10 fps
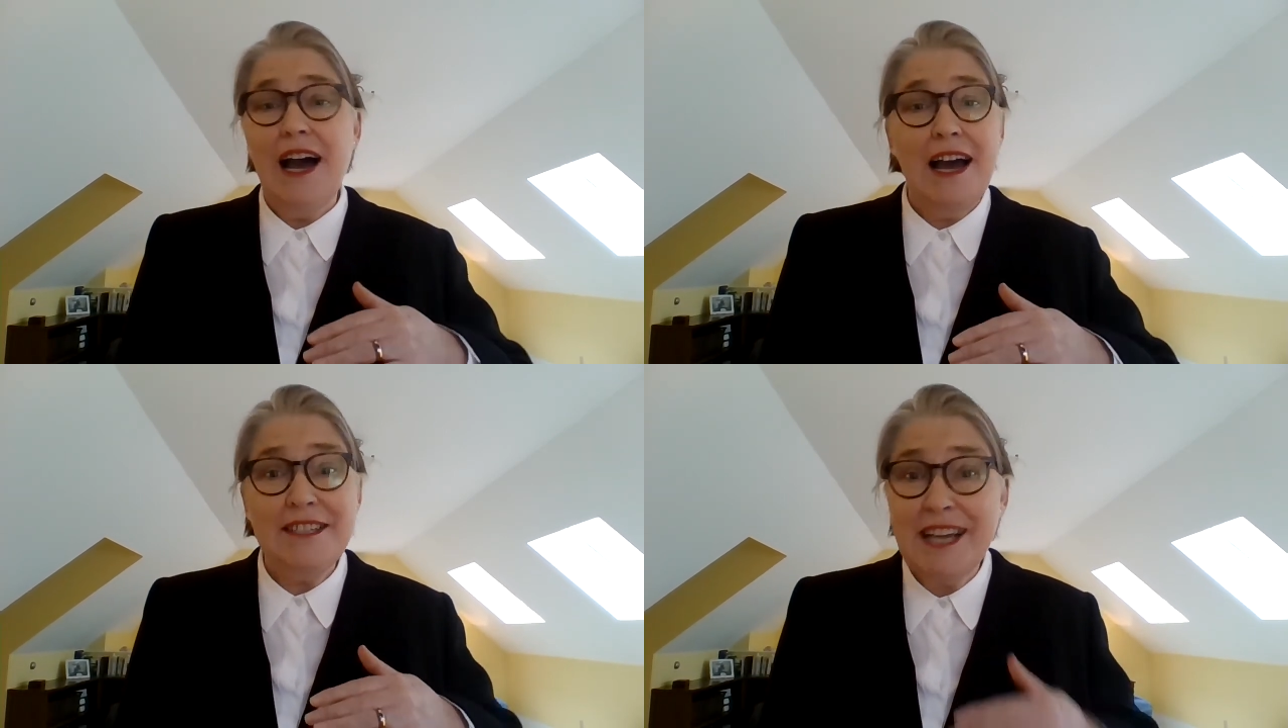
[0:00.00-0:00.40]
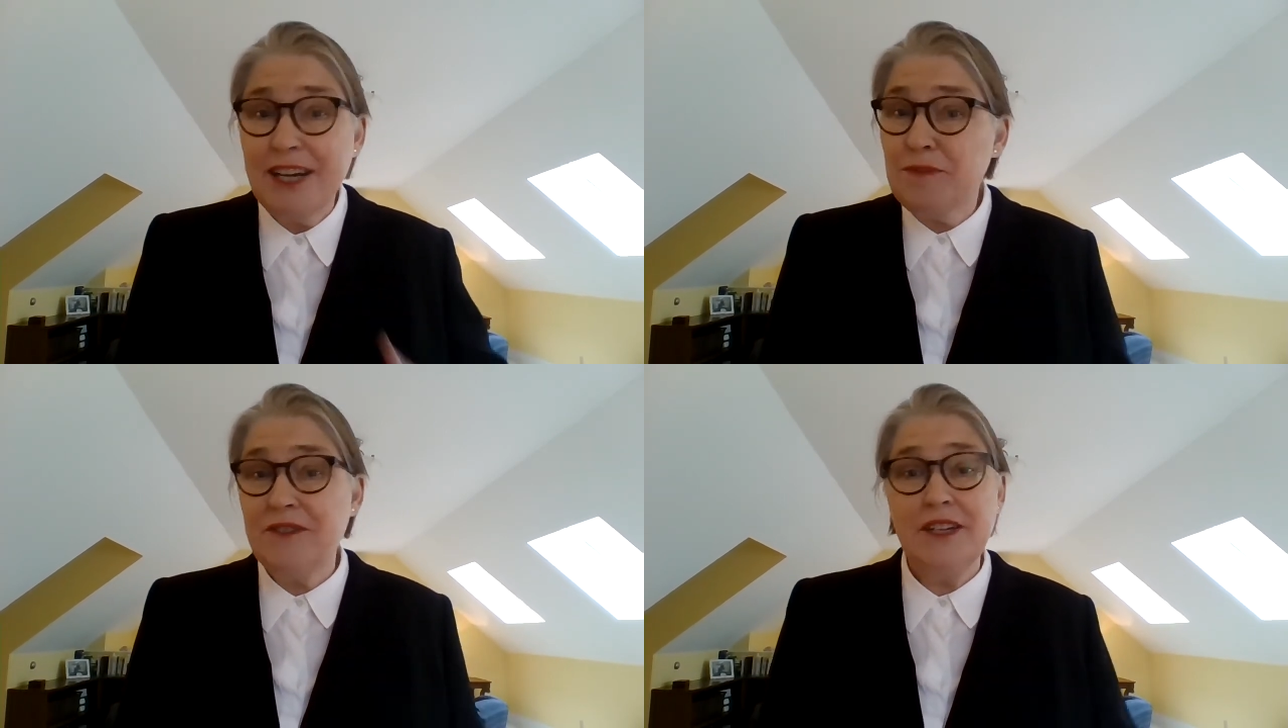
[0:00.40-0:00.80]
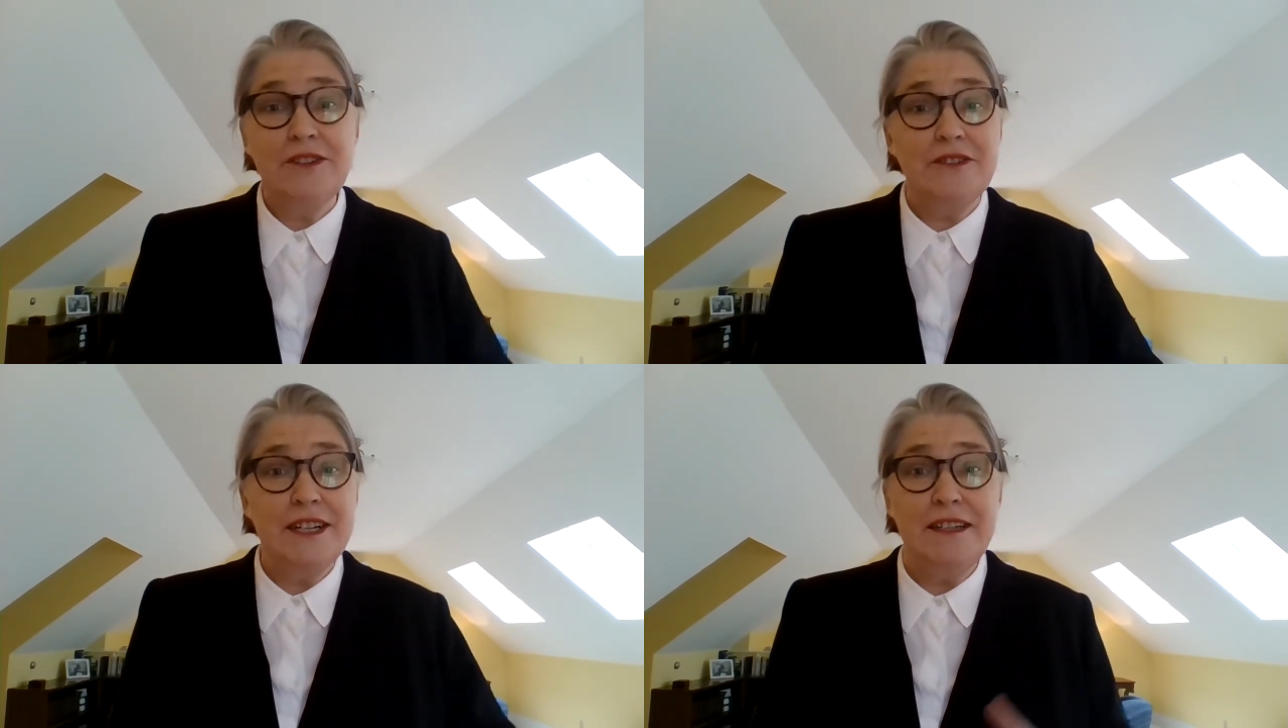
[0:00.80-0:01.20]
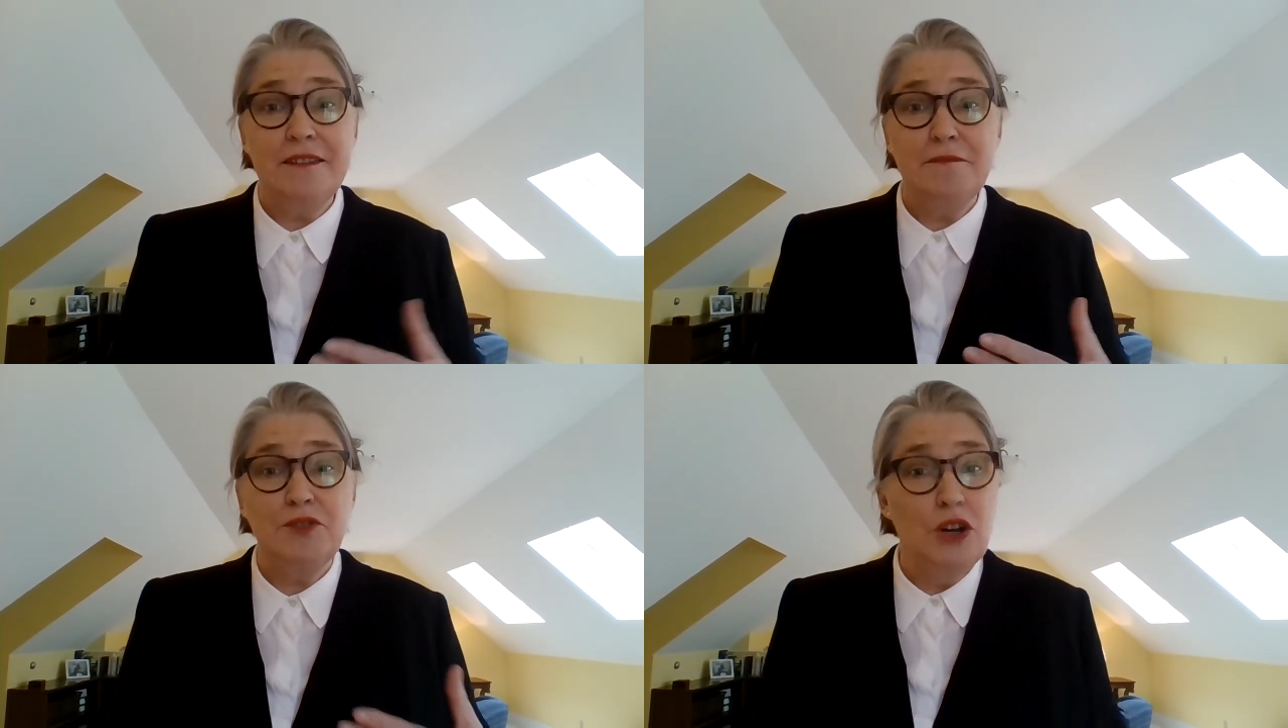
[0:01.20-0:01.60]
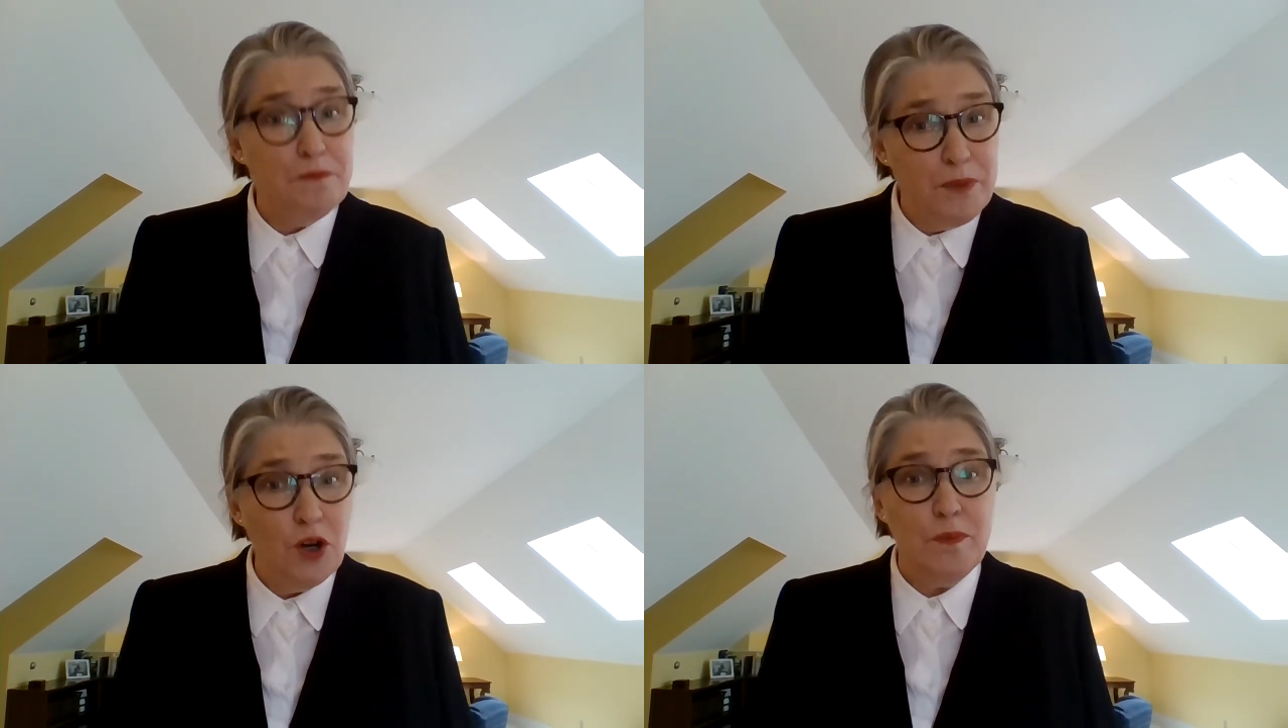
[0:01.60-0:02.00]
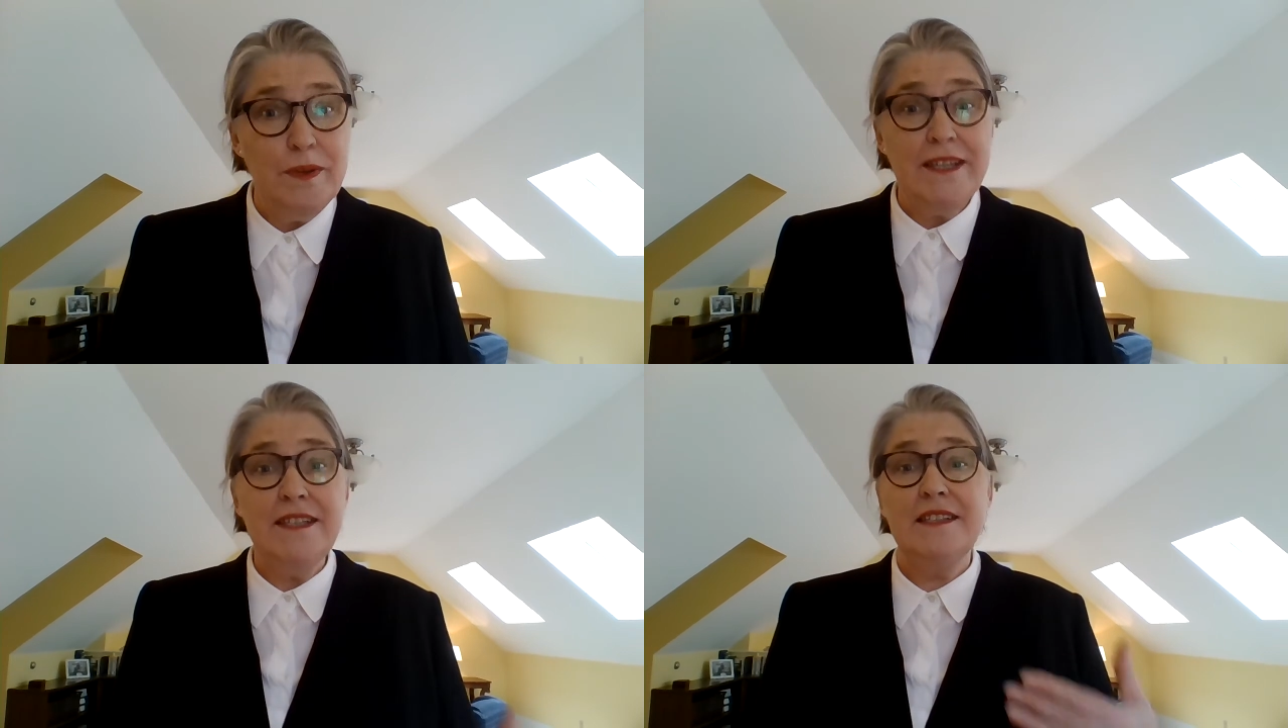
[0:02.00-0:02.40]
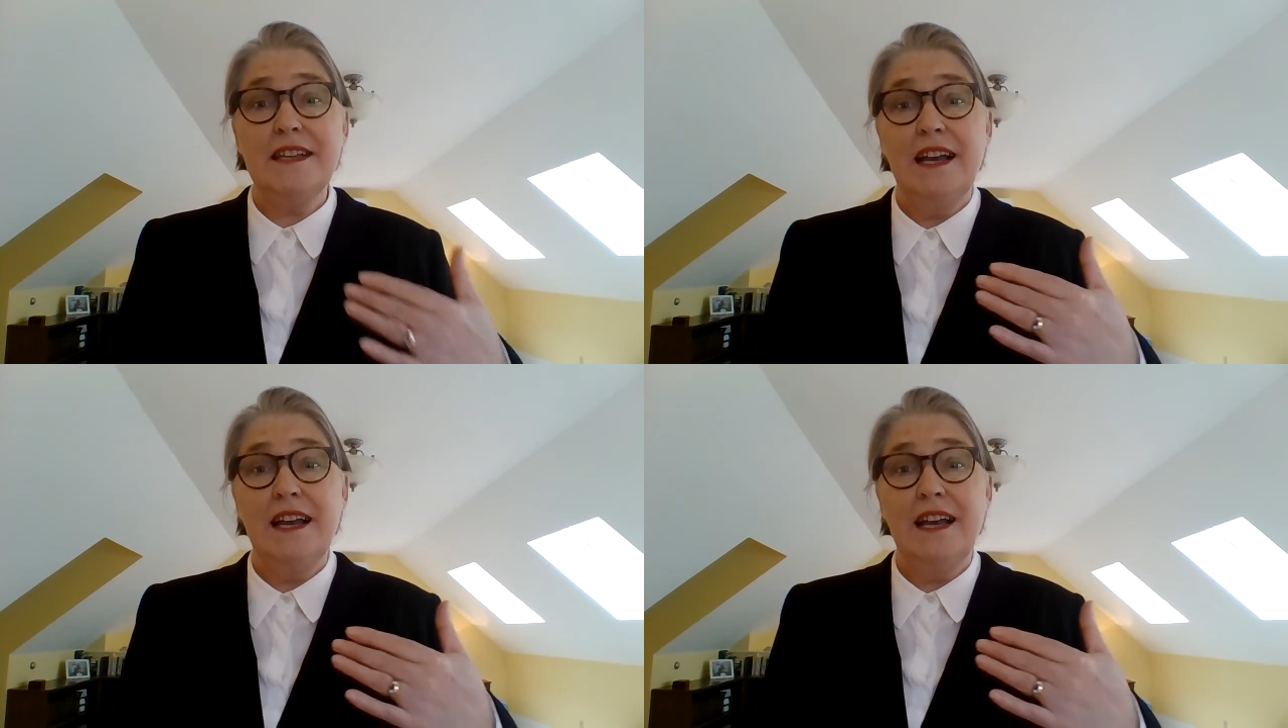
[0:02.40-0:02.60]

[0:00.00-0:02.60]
Attachment theory, John Bowlby's